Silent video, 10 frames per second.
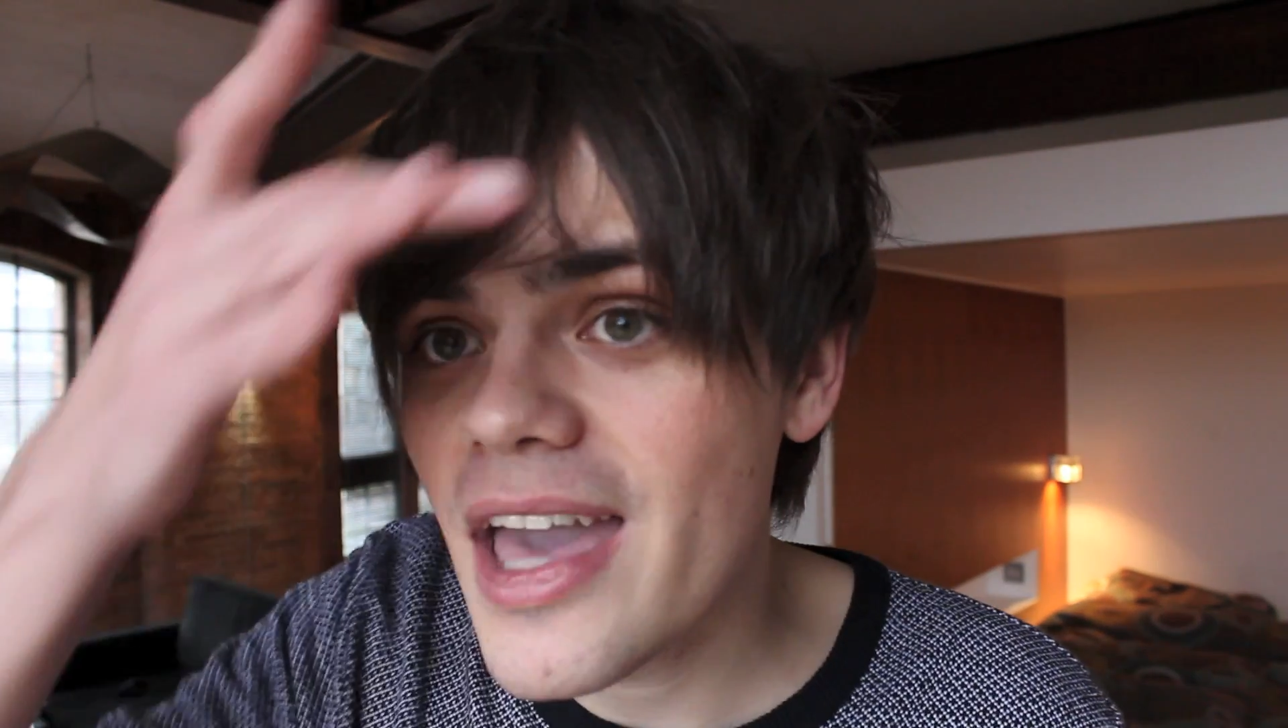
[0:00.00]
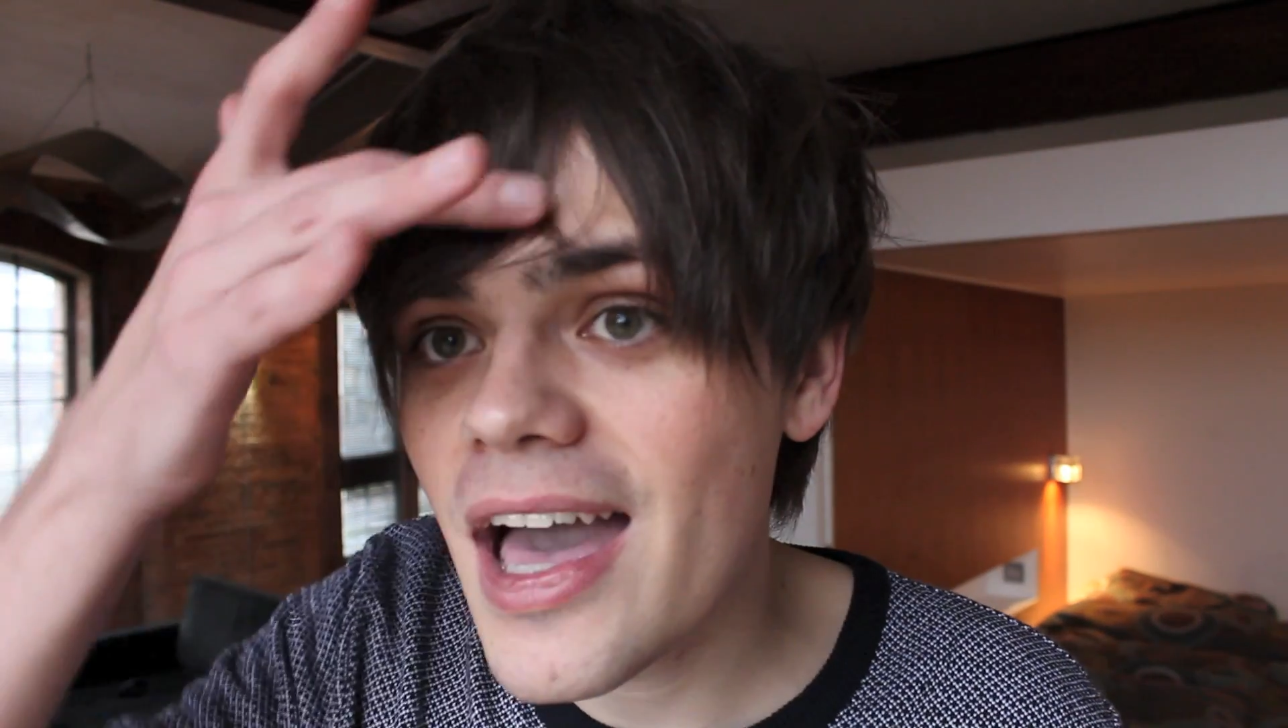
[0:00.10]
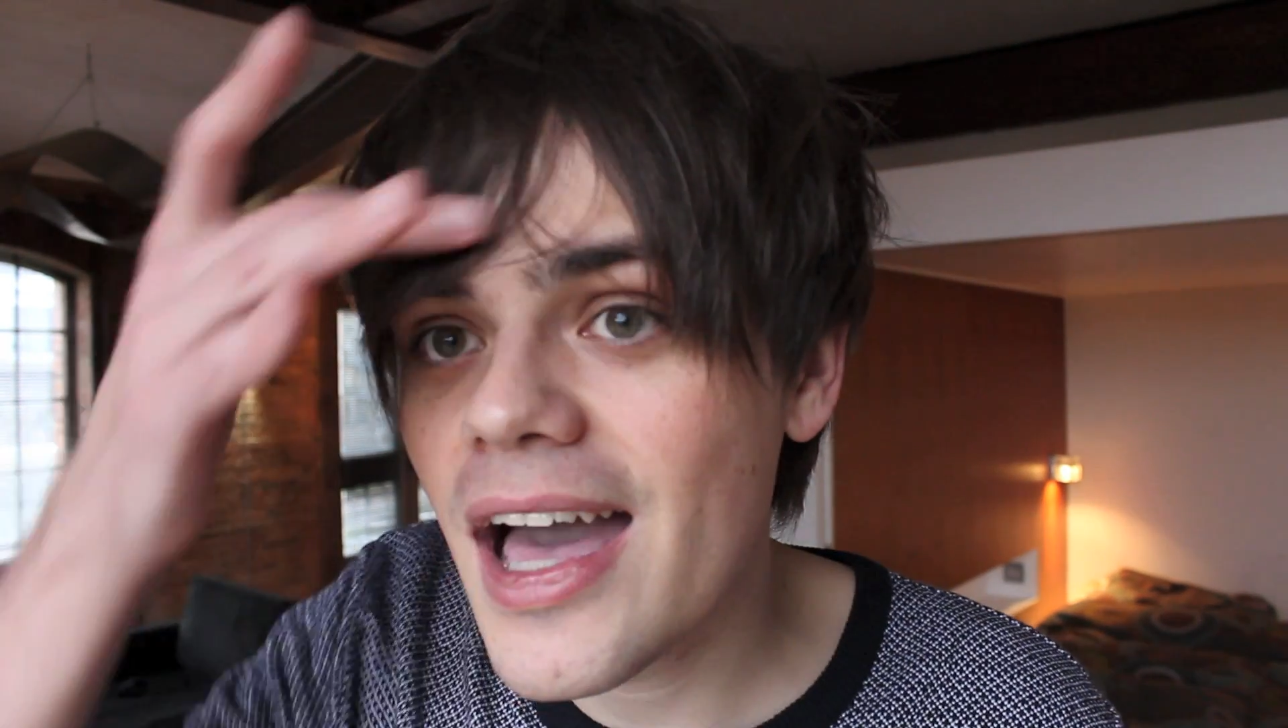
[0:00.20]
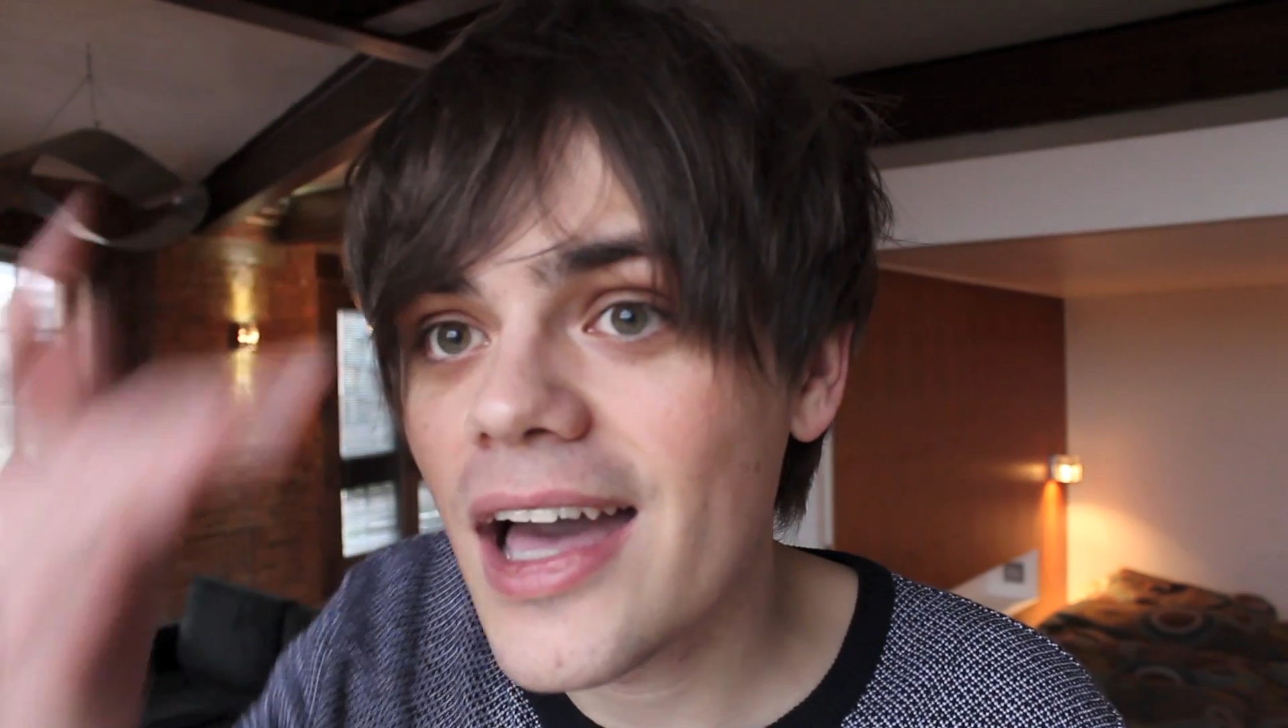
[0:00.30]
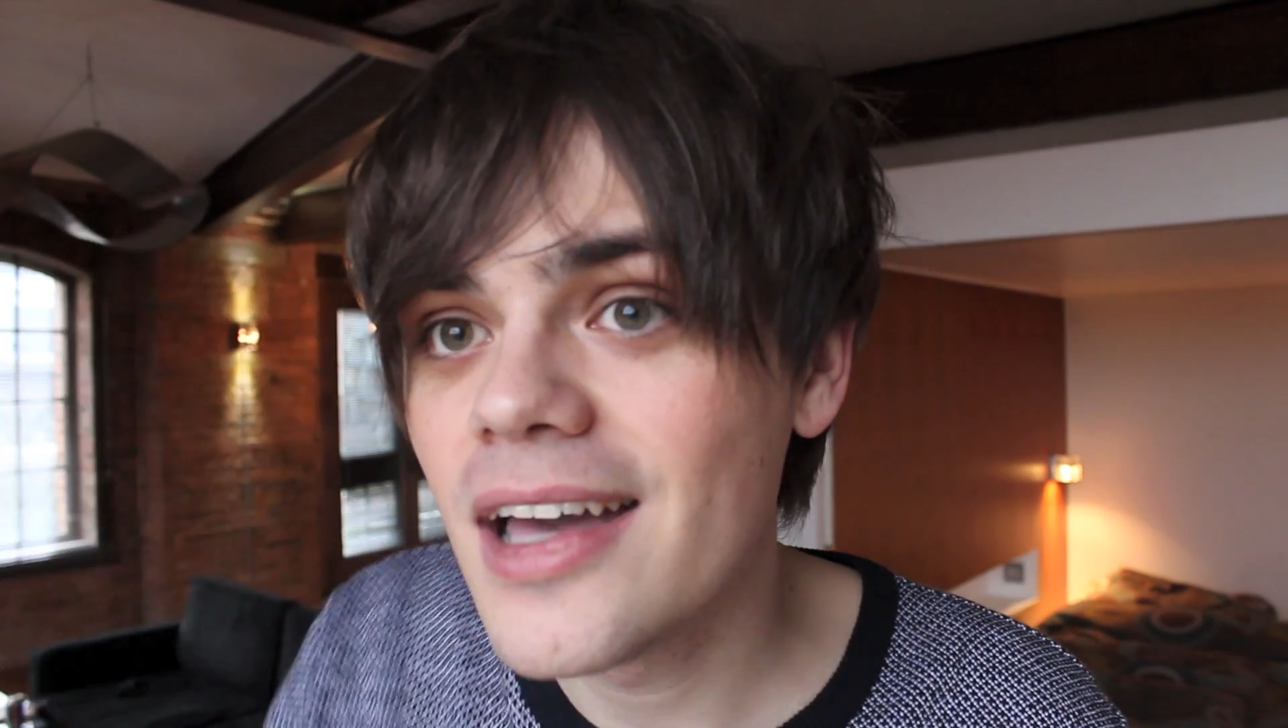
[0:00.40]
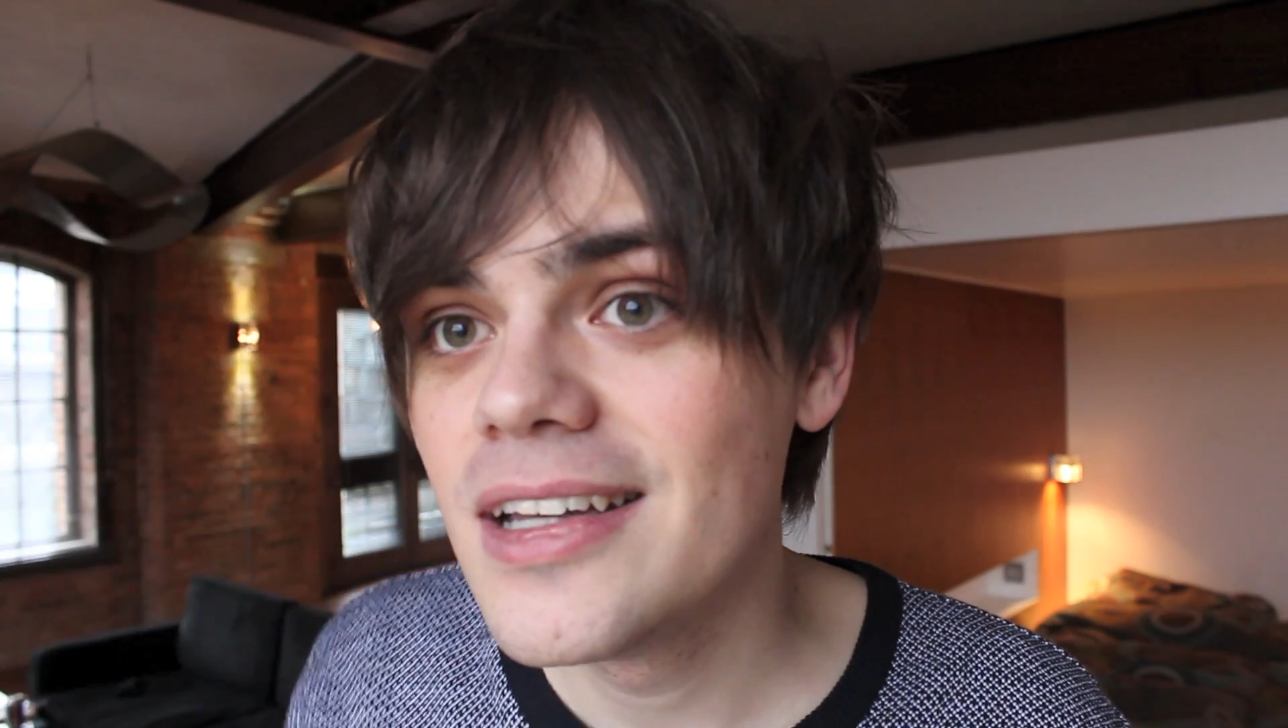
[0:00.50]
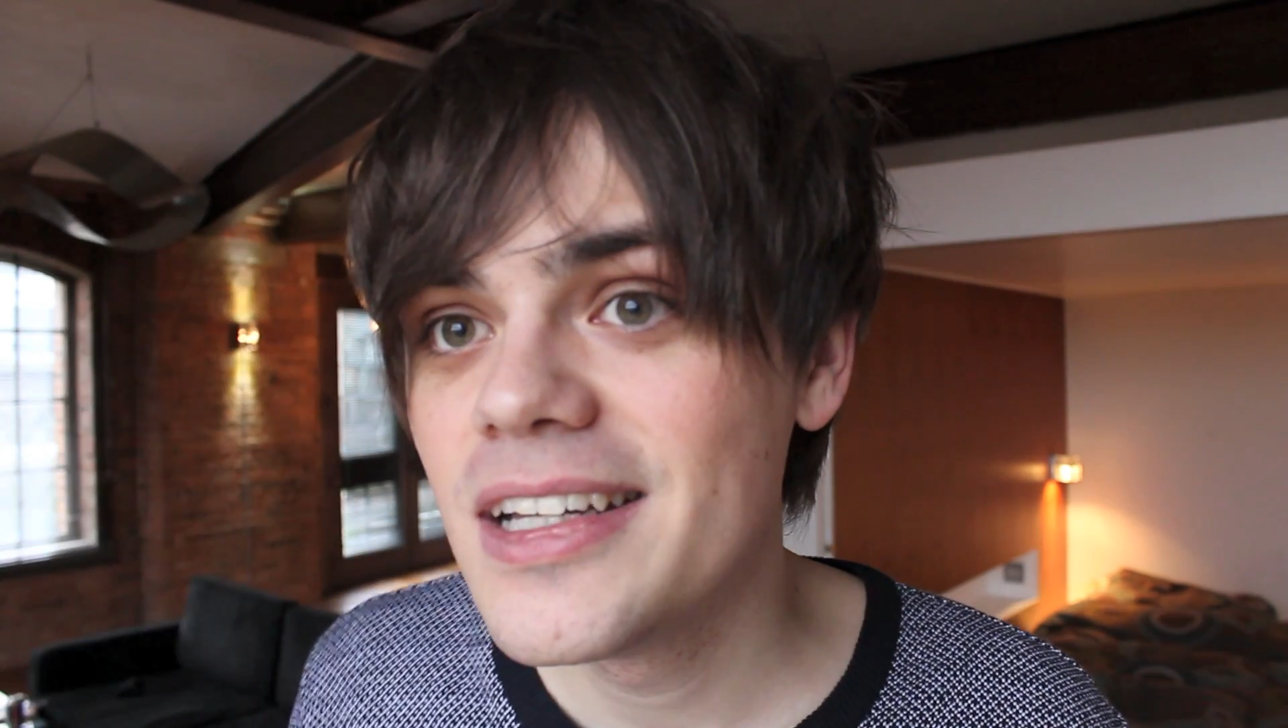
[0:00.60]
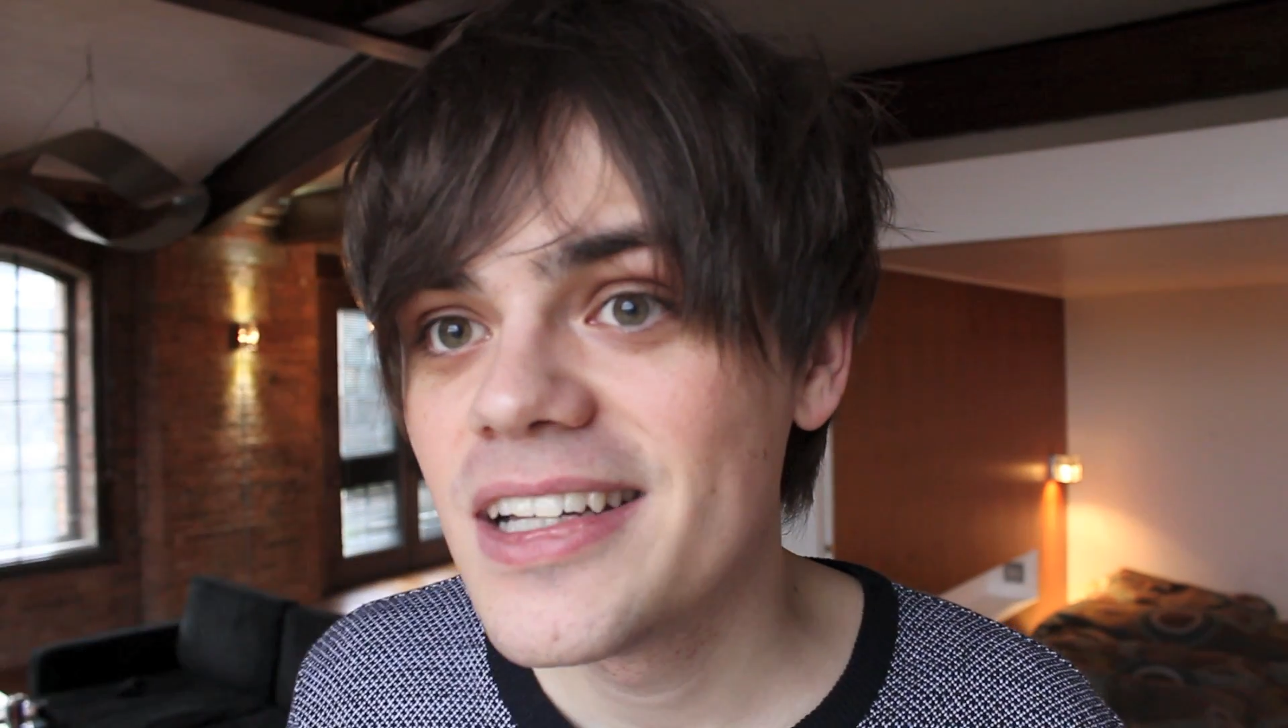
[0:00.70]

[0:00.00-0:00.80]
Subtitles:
hair